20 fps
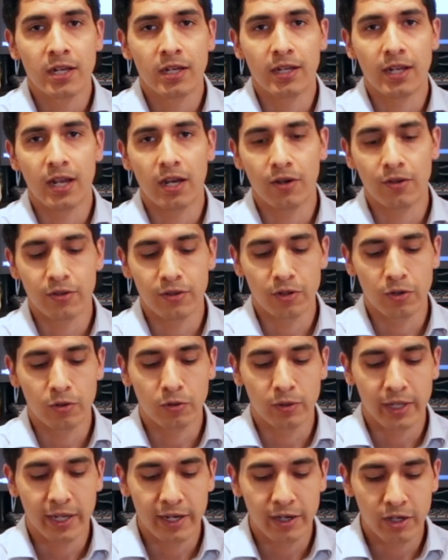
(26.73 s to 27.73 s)
Now they're
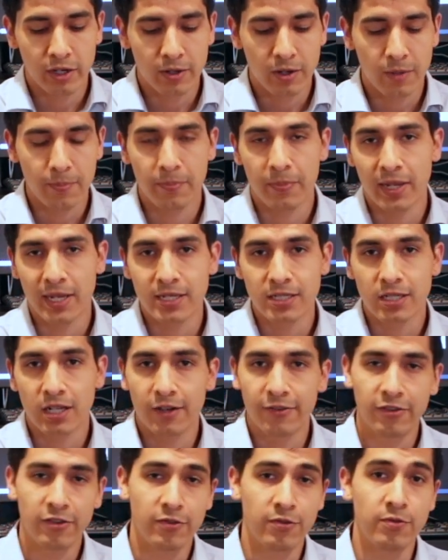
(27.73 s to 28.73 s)
layered based
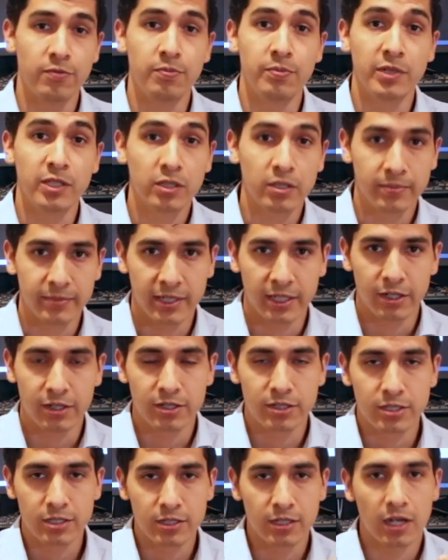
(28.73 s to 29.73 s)
off of millimeters.